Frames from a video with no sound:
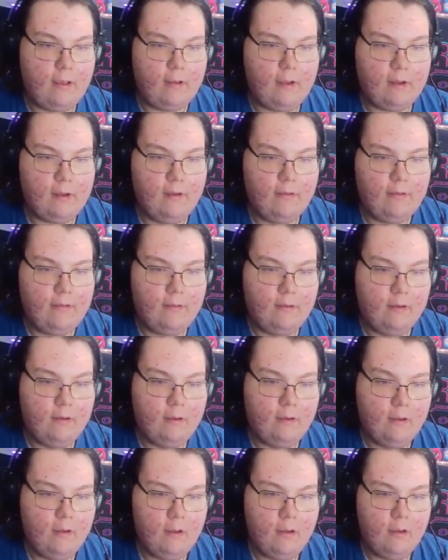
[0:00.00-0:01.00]
I got this.
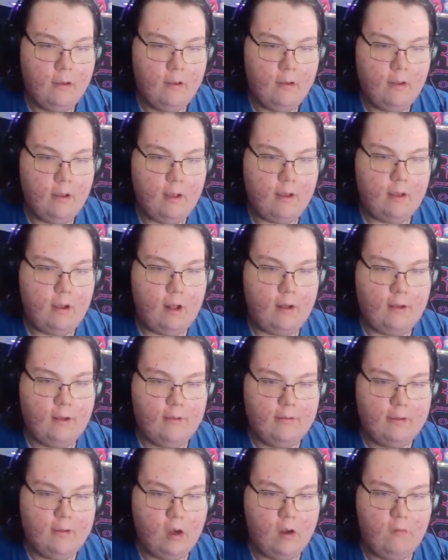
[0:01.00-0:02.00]
I got
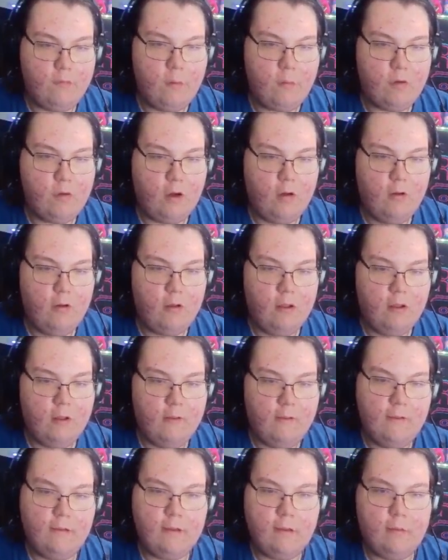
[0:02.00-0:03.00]
this. Get over here, bro.
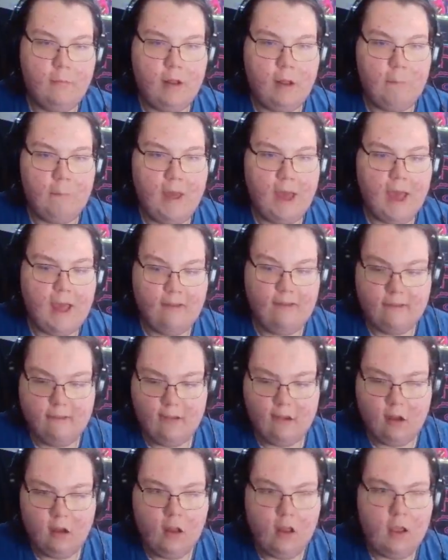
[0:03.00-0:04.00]
Give me that match.
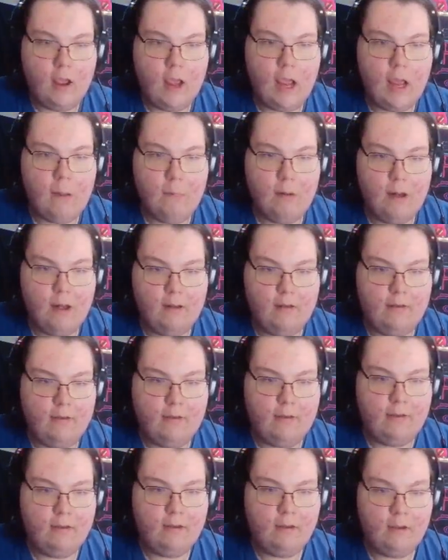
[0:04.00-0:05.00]
Eight
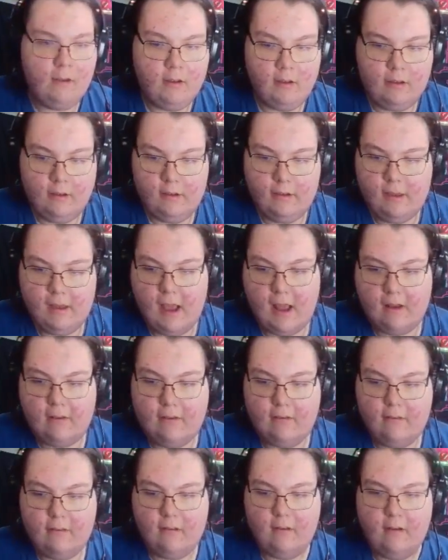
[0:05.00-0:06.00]
minutes.
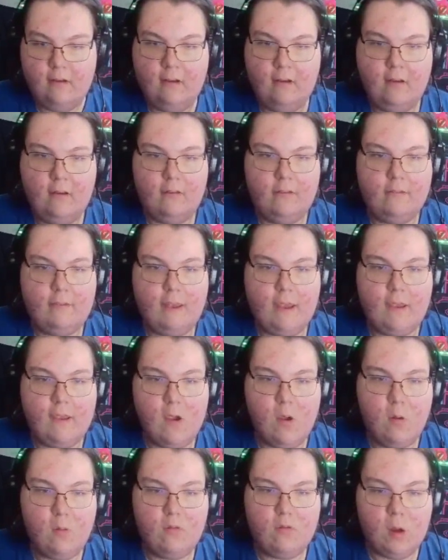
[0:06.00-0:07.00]
Yes. Thank
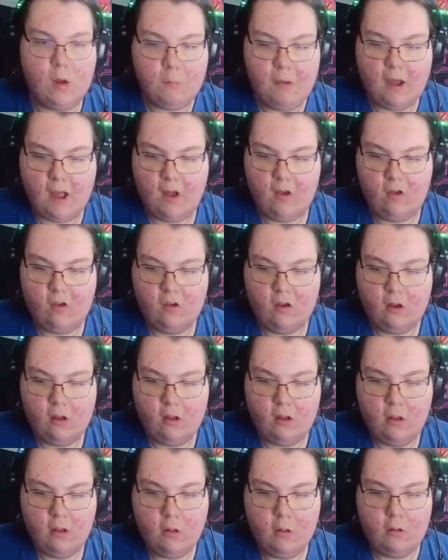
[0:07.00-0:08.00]
you so much.
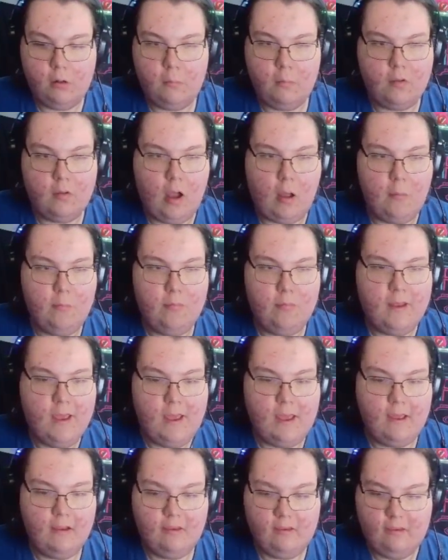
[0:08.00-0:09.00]
Let me grab
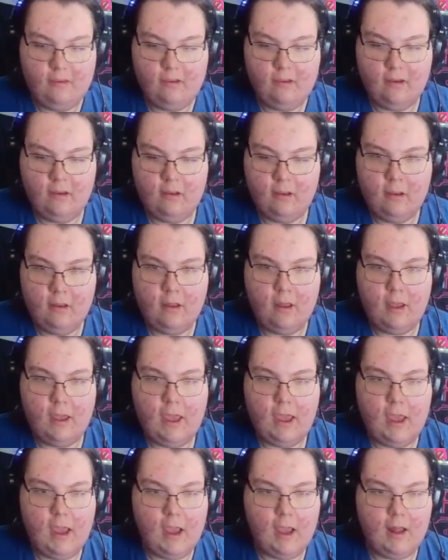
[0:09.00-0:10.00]
this.
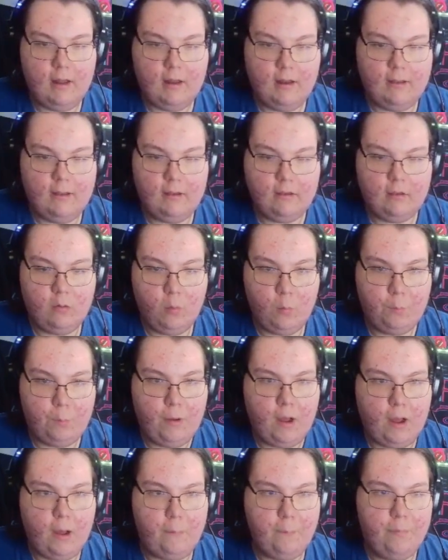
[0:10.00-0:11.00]
And this
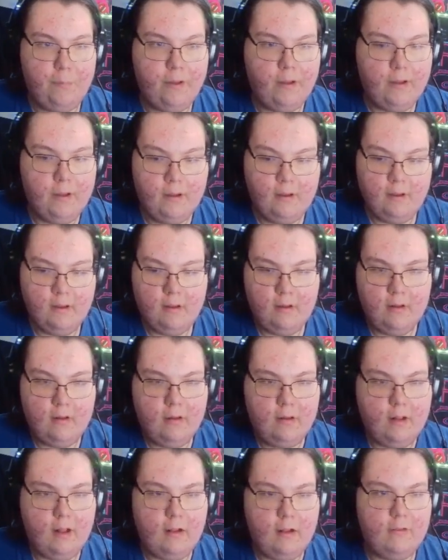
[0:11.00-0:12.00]
pump.
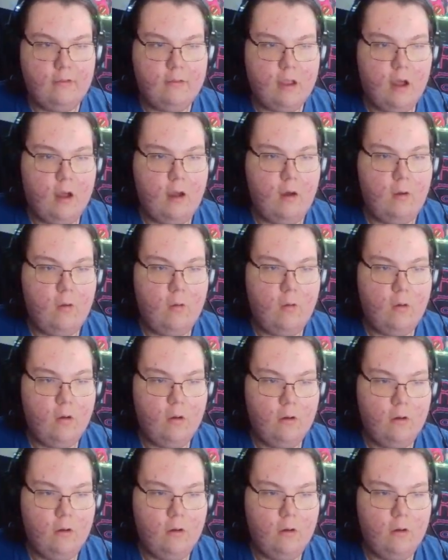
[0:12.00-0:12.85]
Let's go.